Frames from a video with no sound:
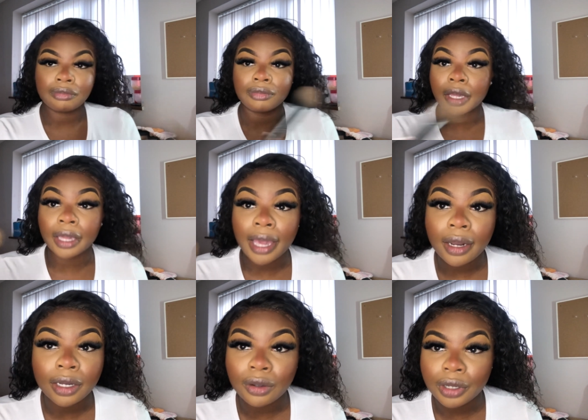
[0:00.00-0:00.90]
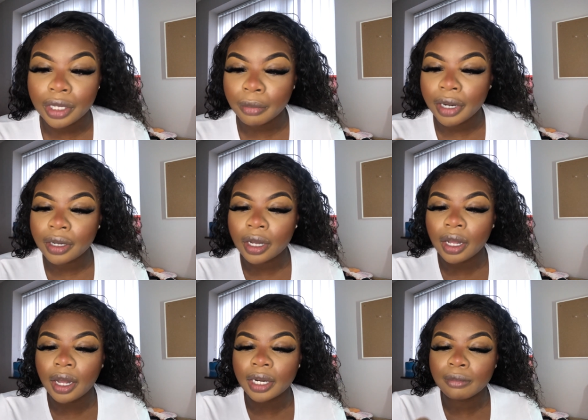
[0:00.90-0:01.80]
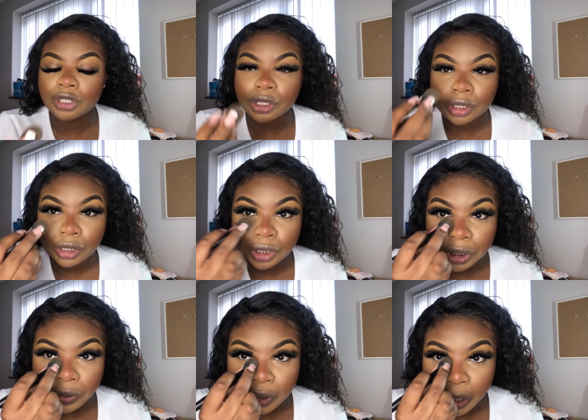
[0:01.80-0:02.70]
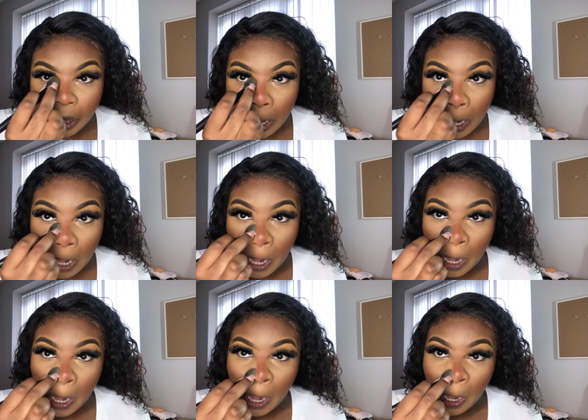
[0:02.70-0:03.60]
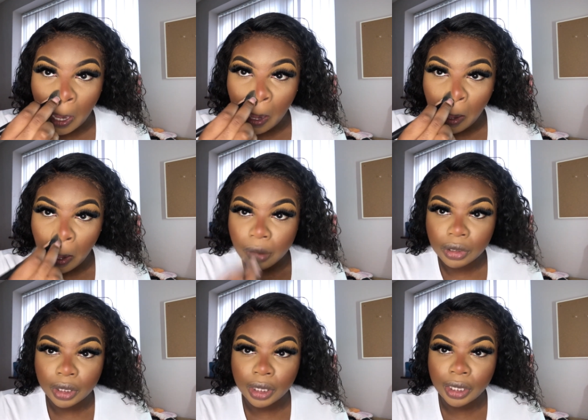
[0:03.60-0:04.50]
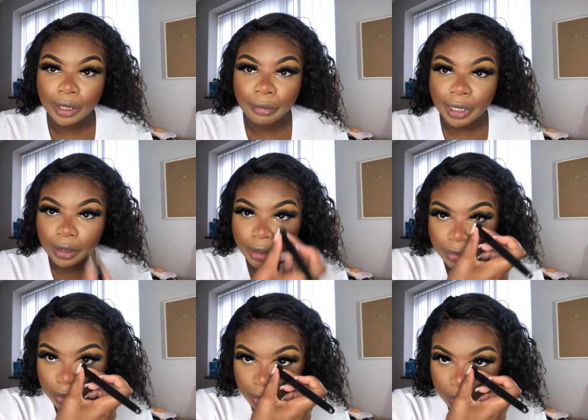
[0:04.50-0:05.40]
again, I got it in America and I'm just gonna use it to clean up my nose.